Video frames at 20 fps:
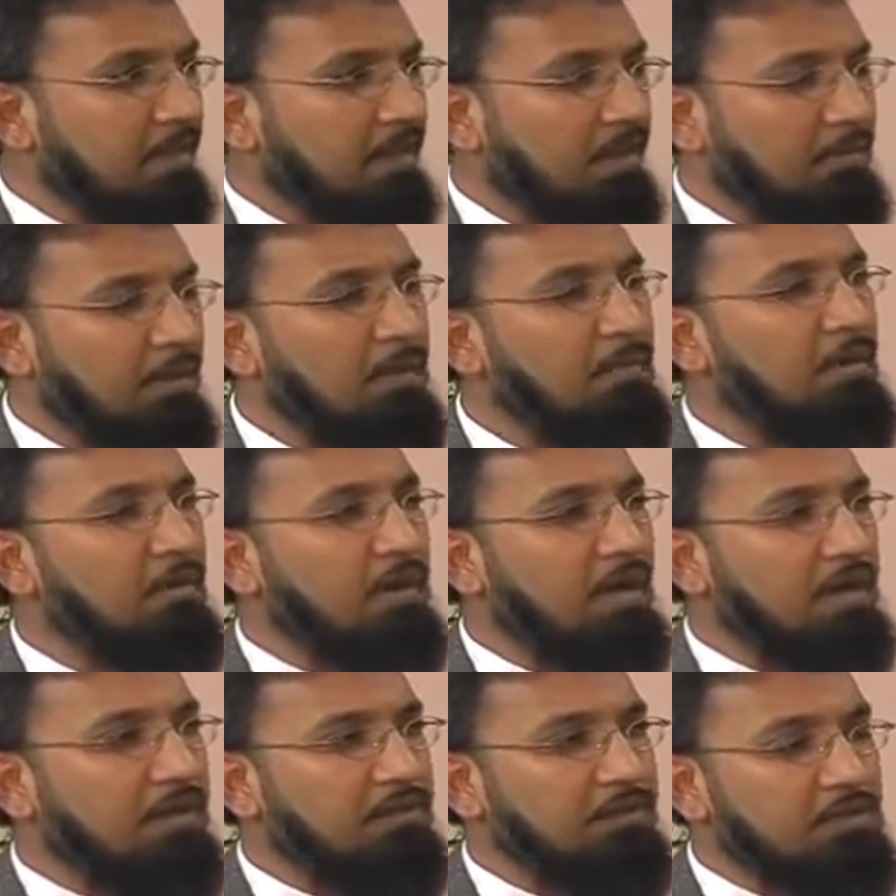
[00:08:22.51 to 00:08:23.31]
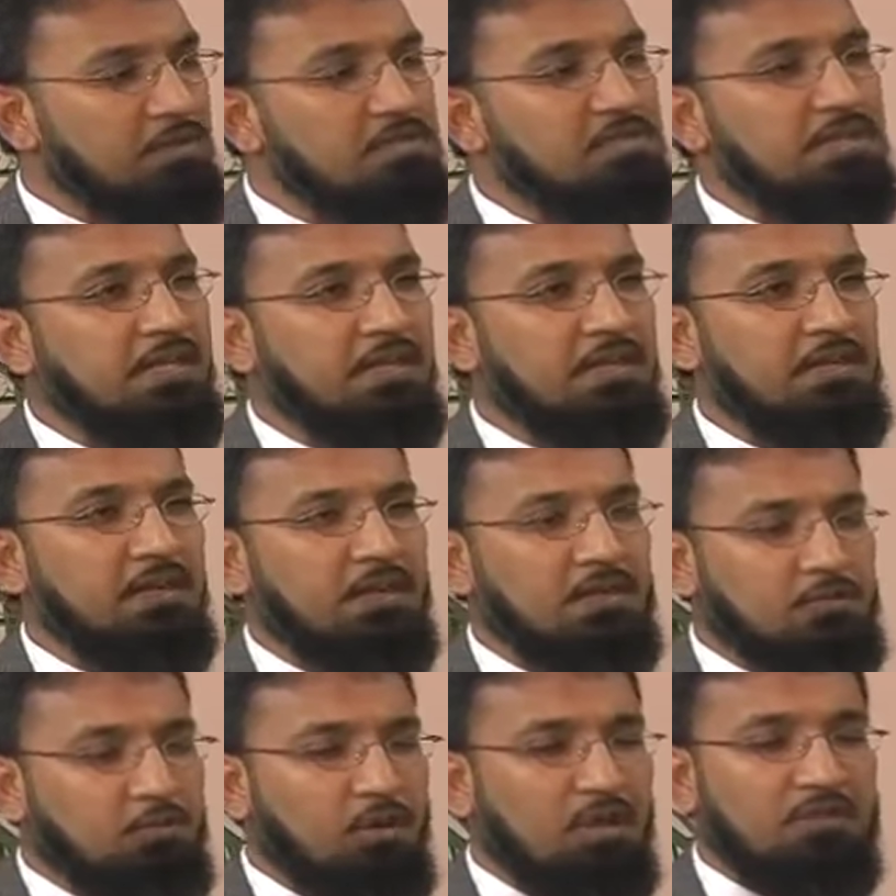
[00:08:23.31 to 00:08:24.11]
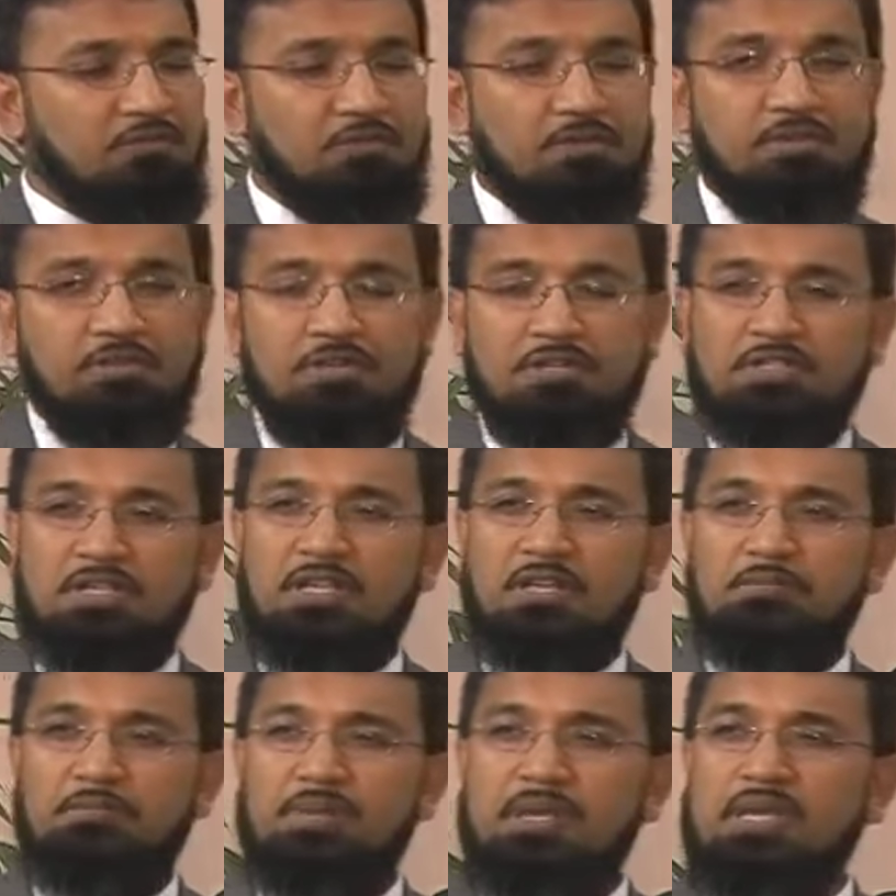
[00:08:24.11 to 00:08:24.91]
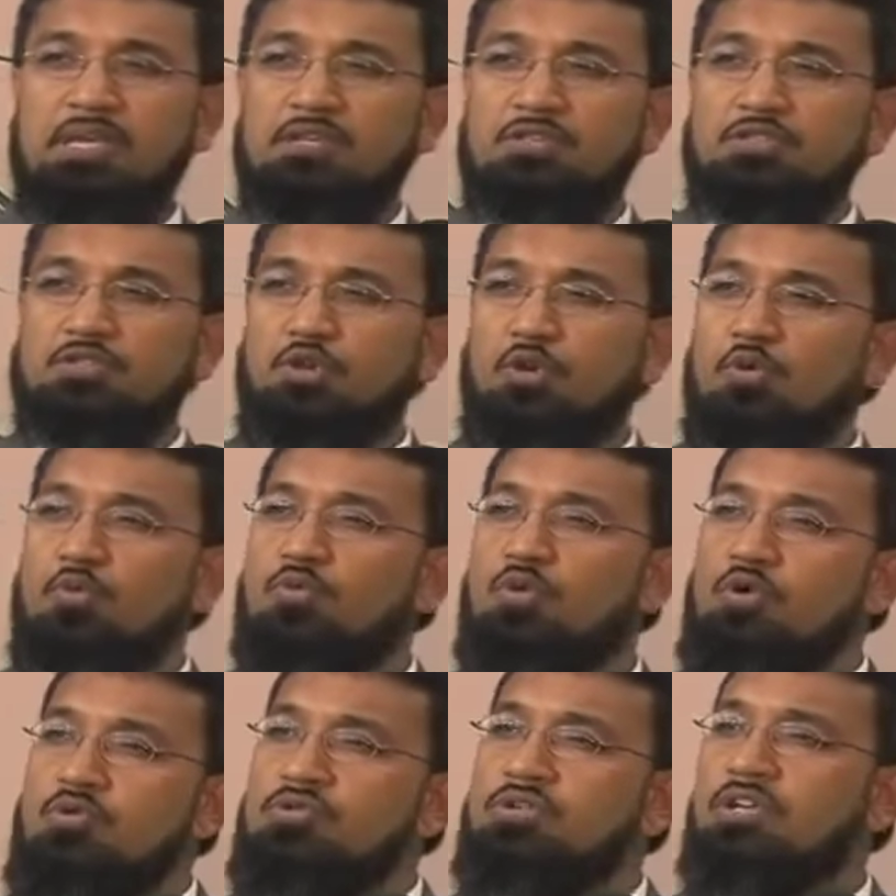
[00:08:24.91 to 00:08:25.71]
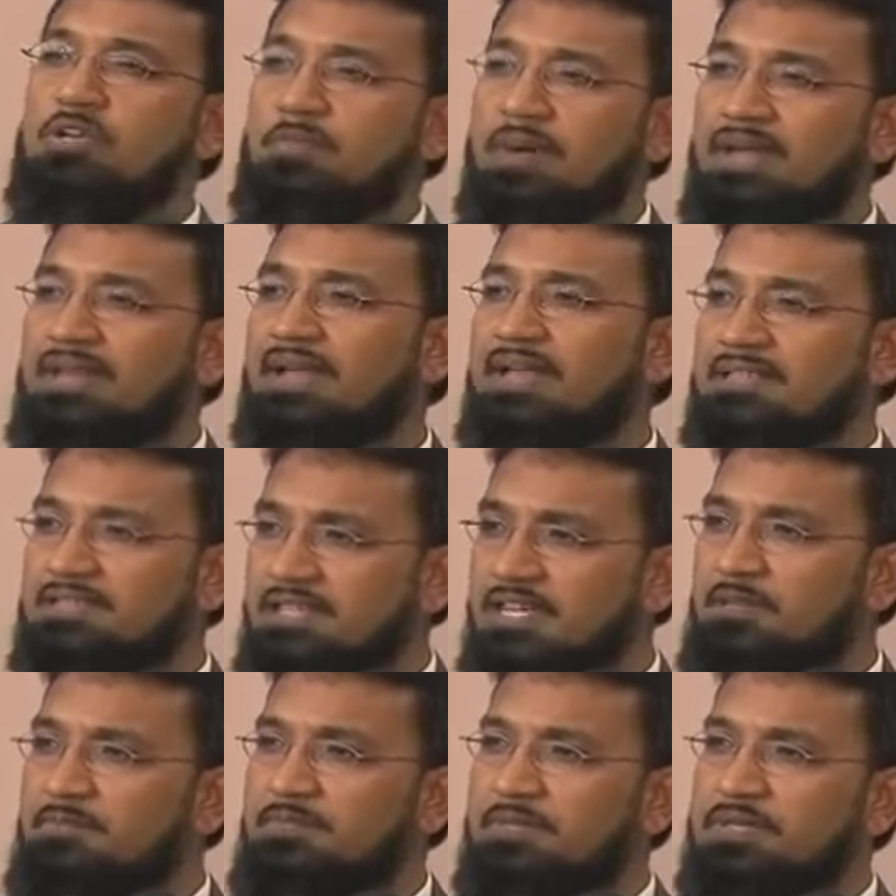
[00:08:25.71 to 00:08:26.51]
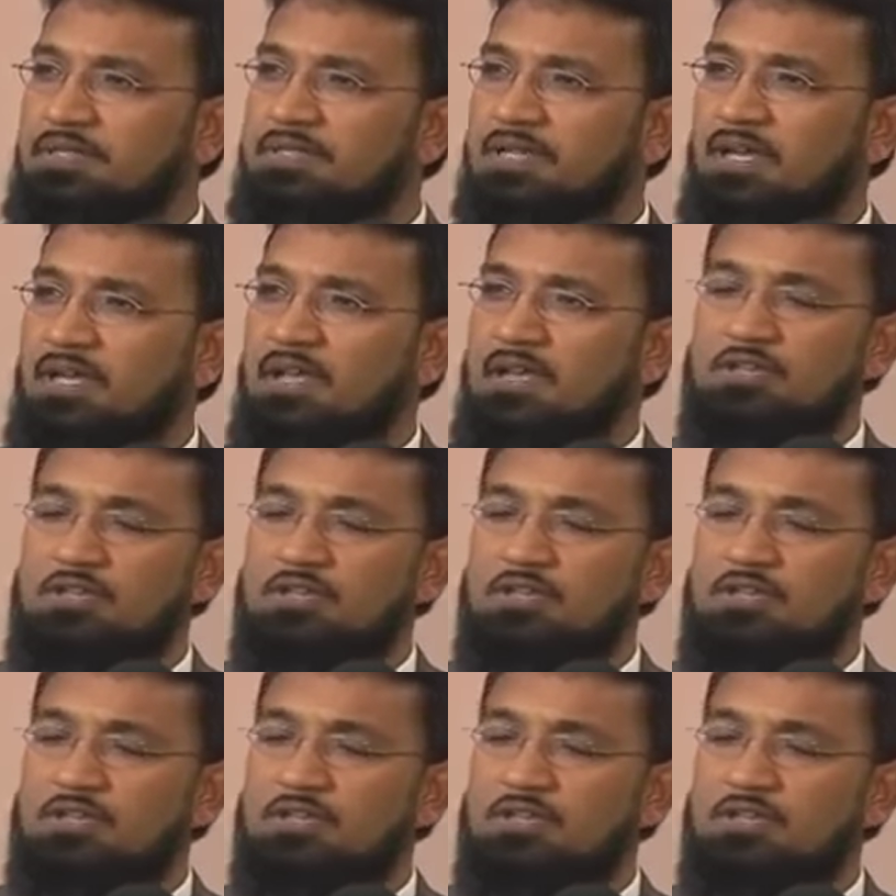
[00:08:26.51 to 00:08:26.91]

I remember at 12 or 13, being so wounded by that statement,